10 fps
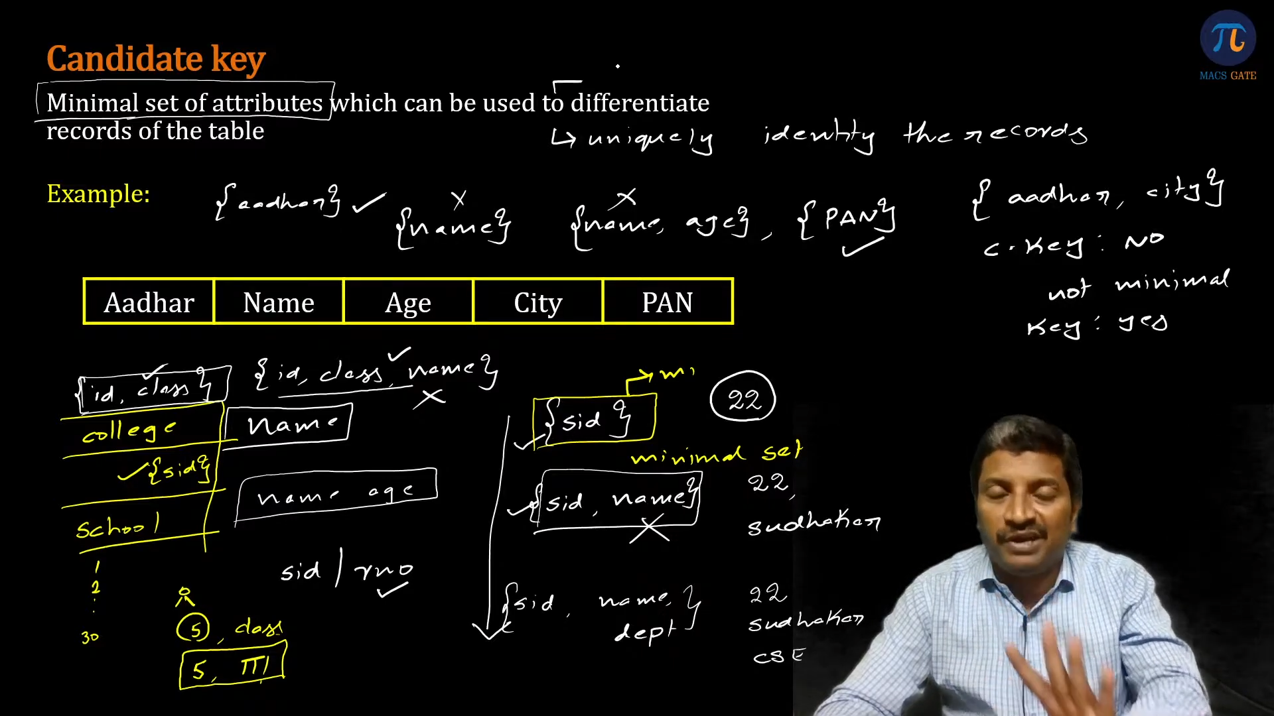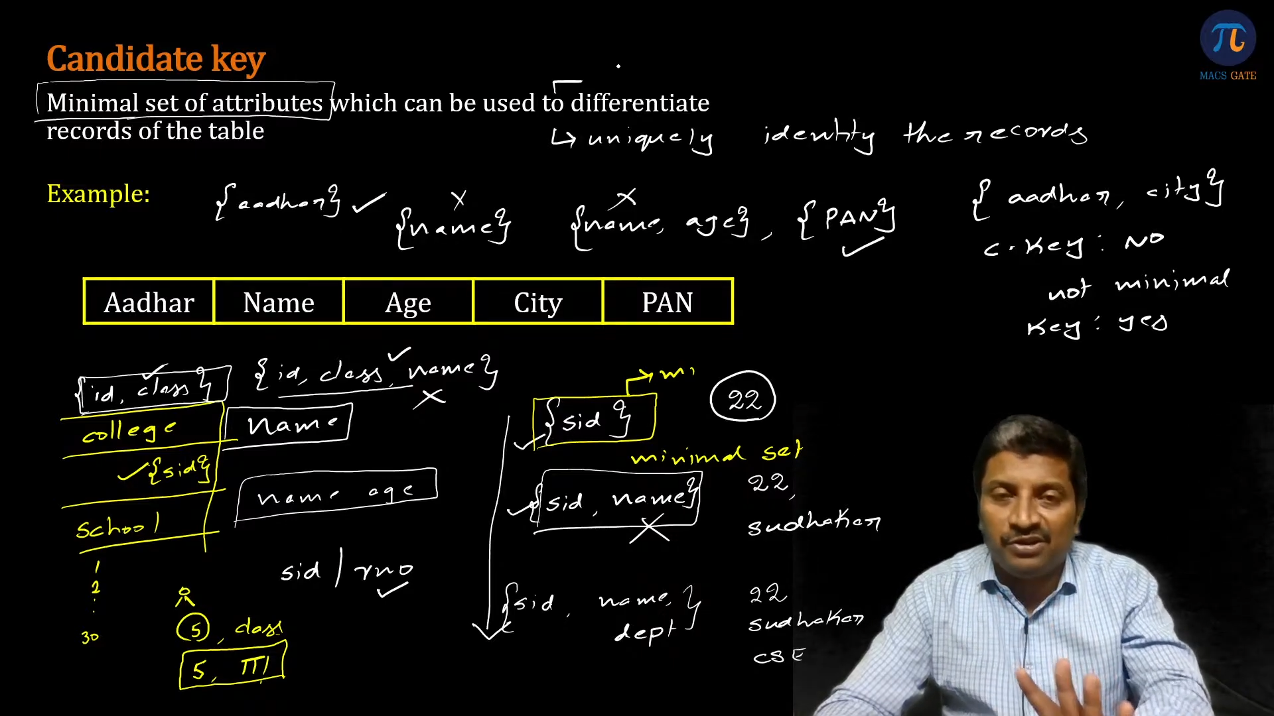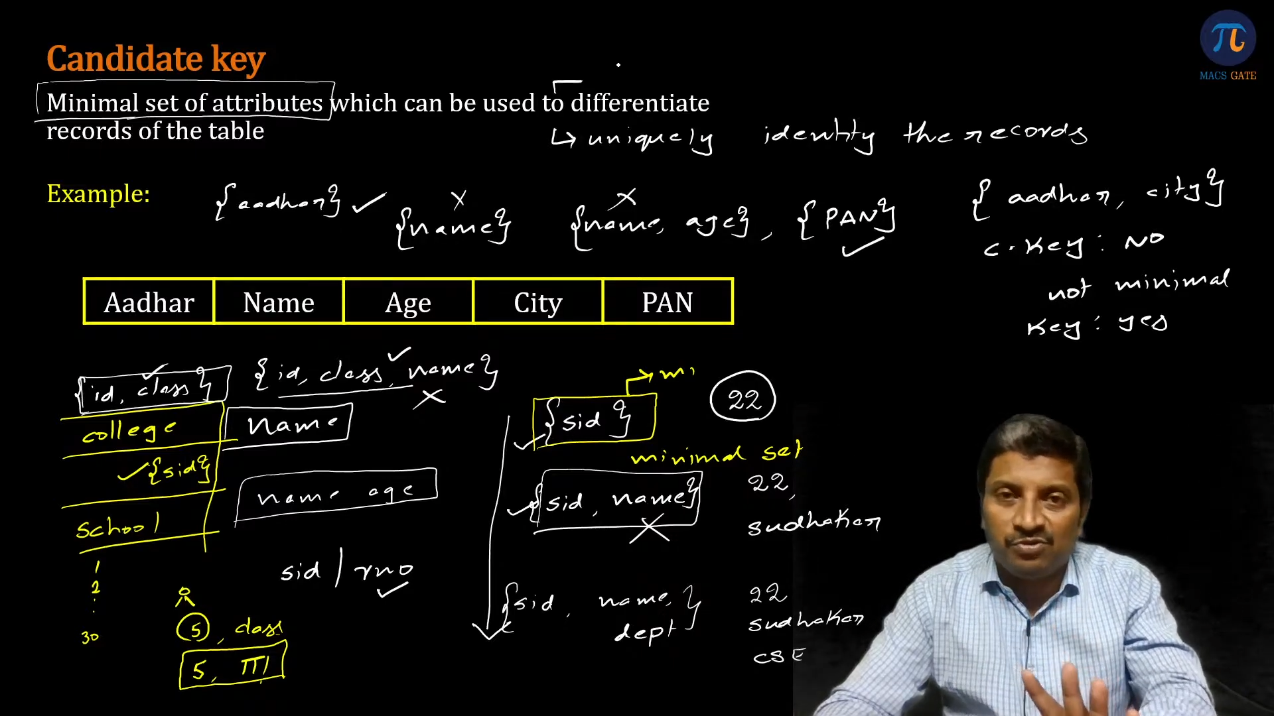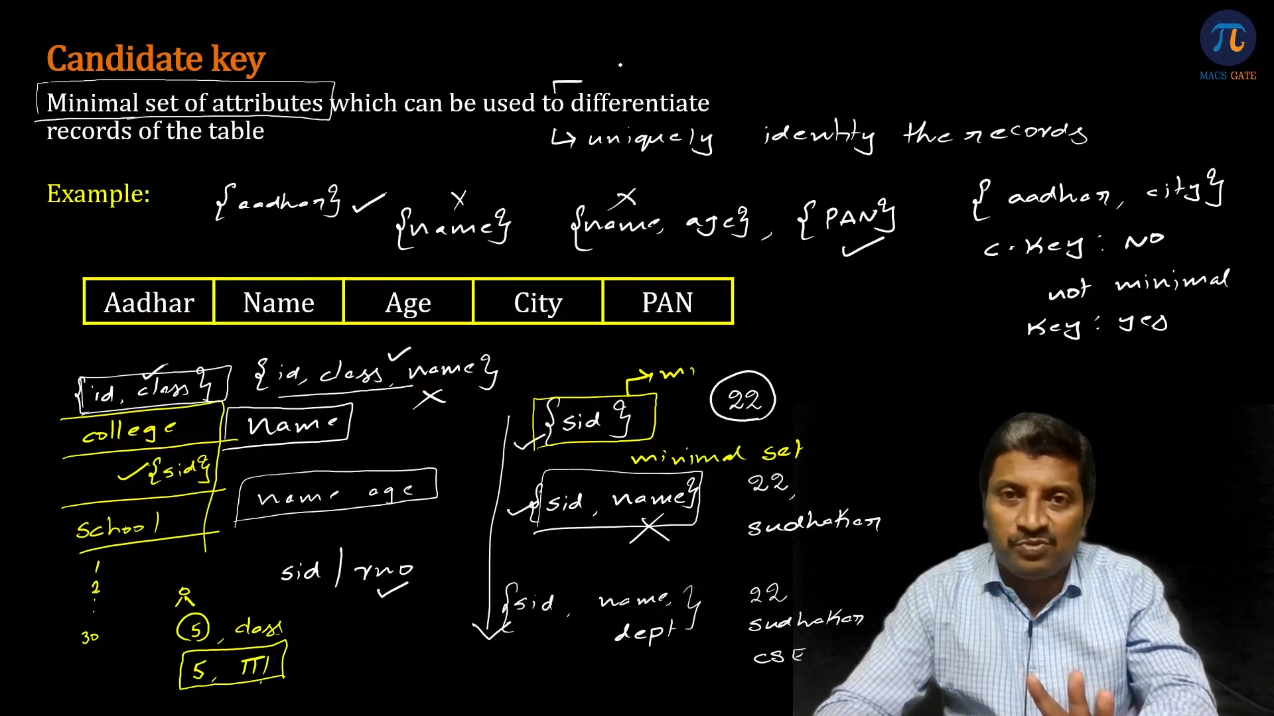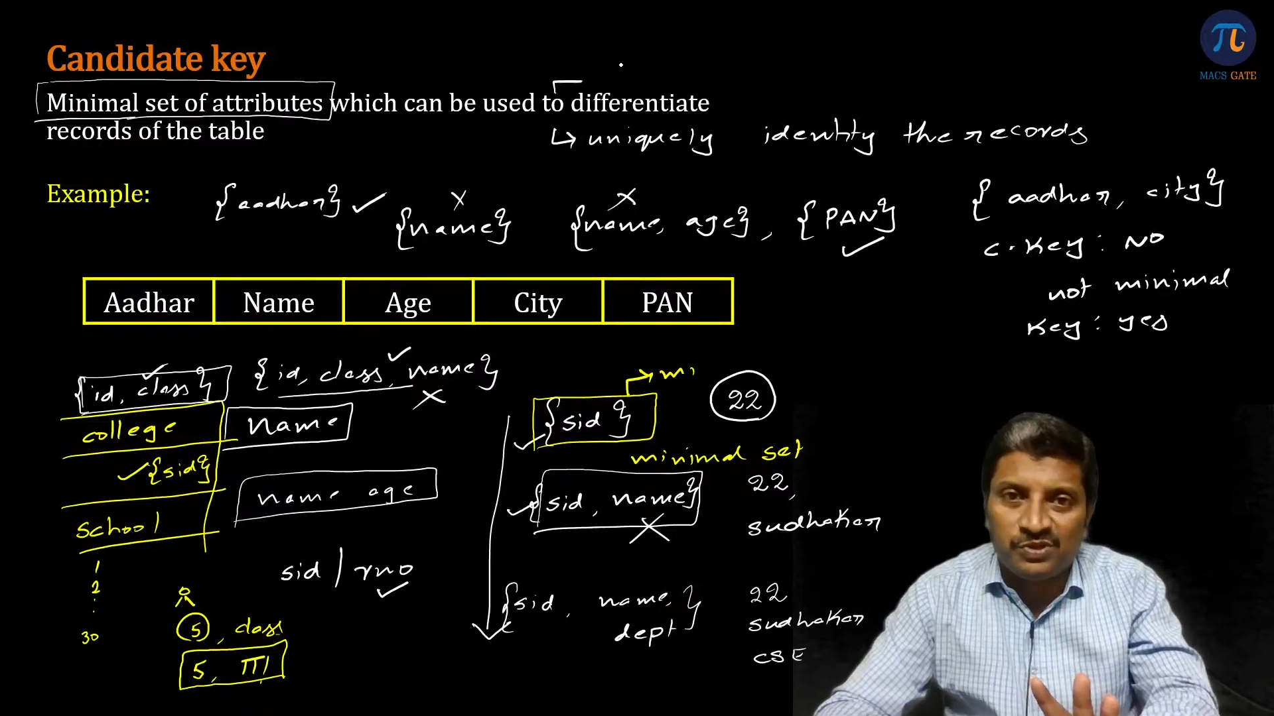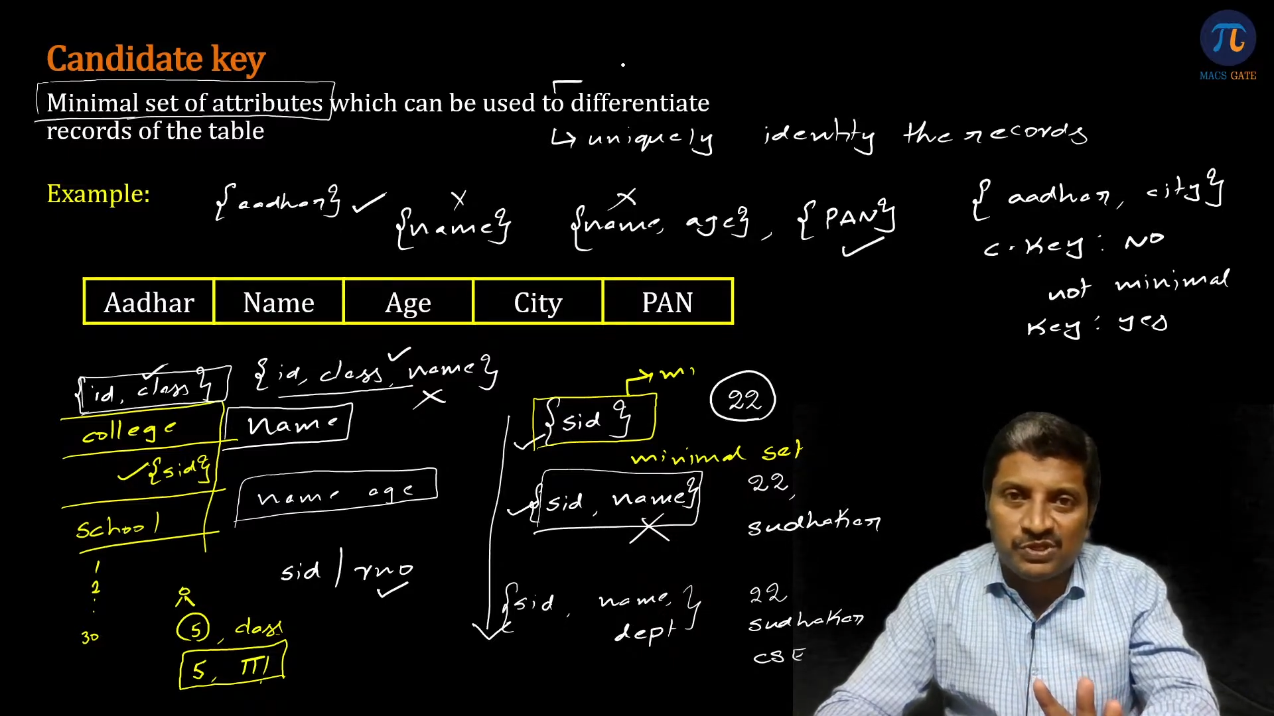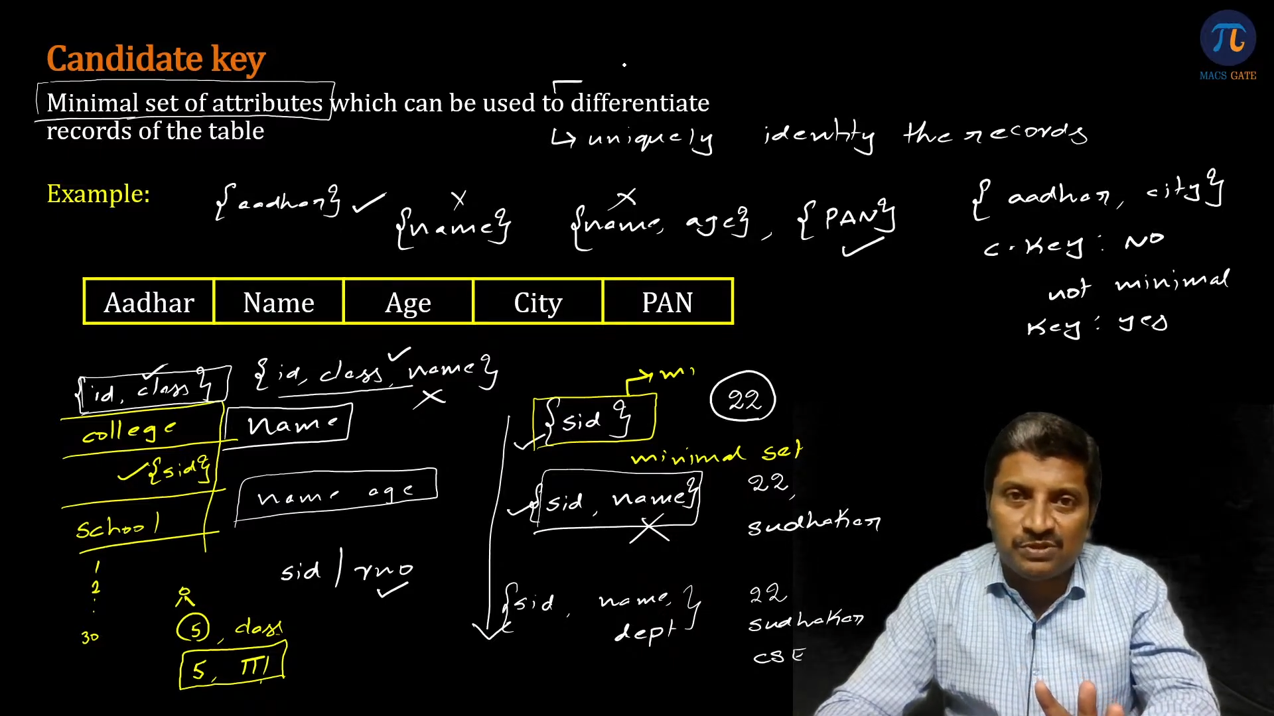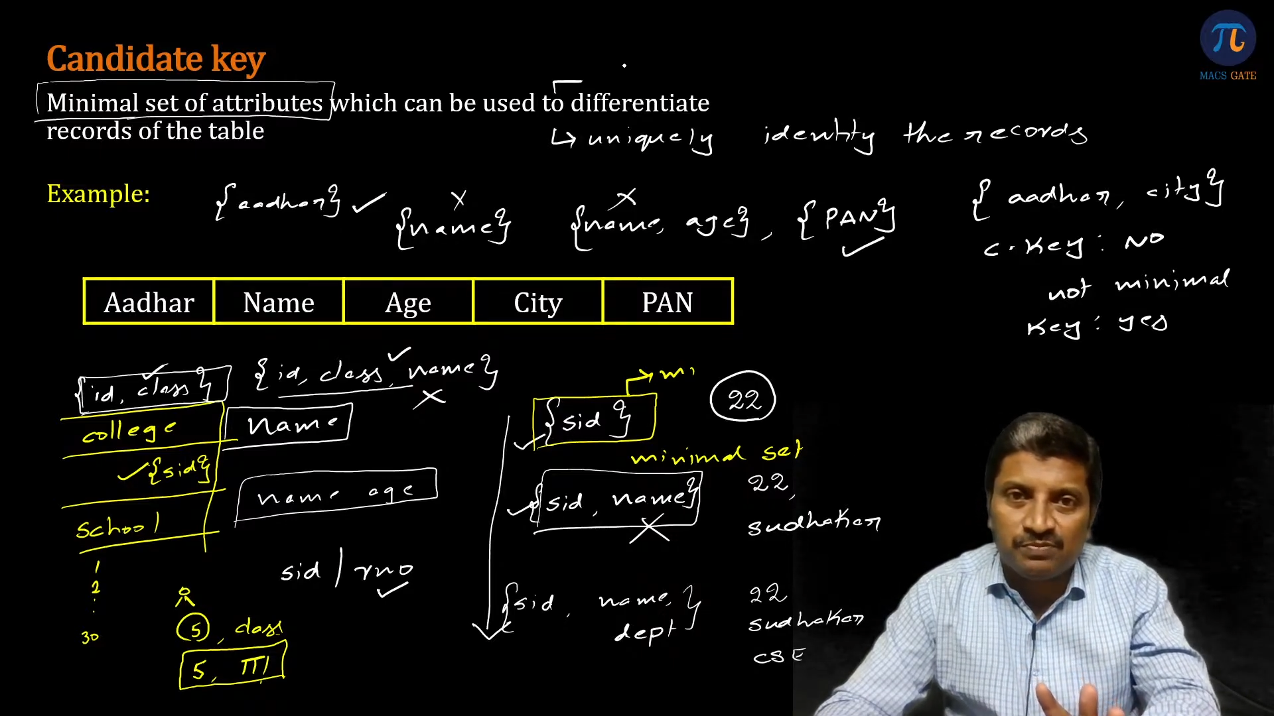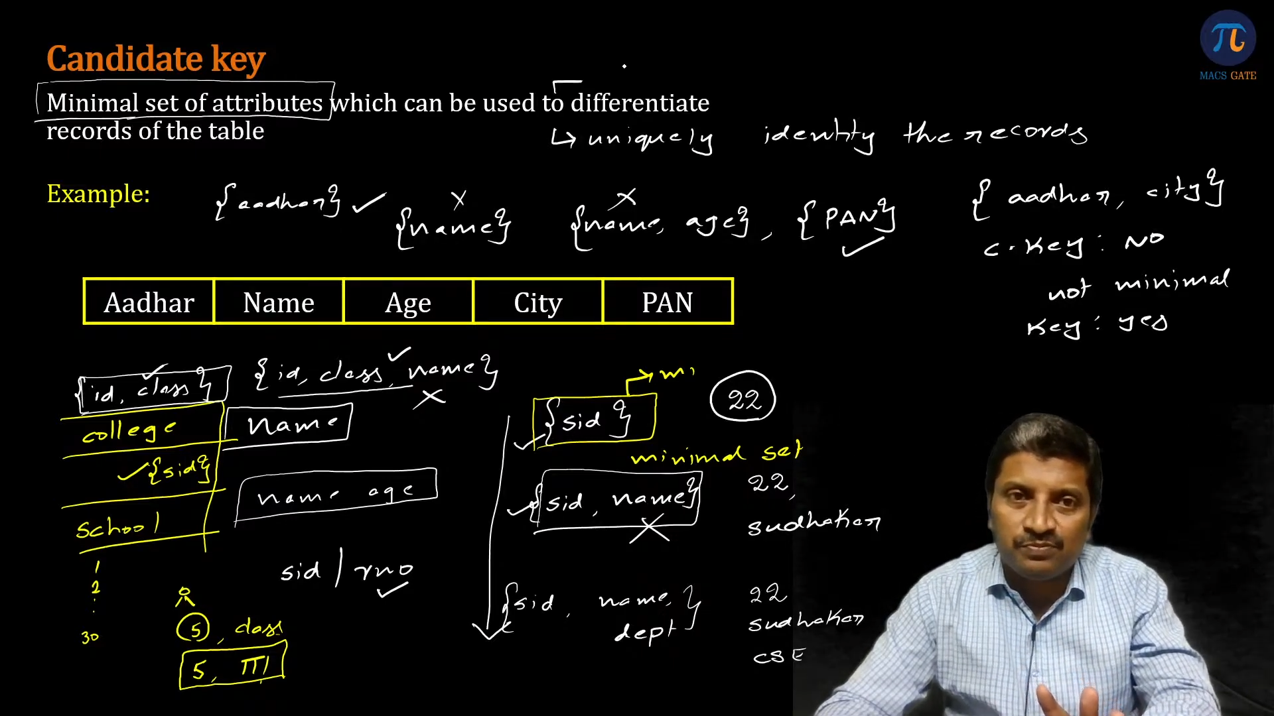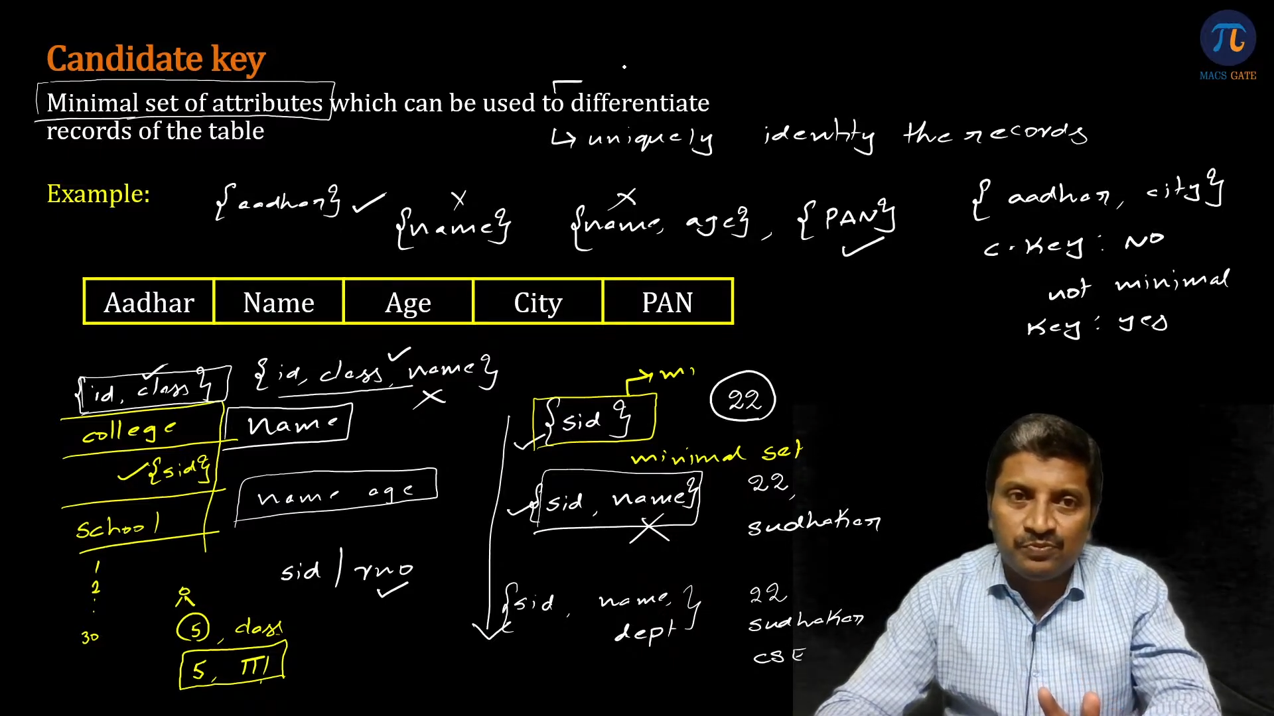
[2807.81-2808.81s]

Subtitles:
attributes.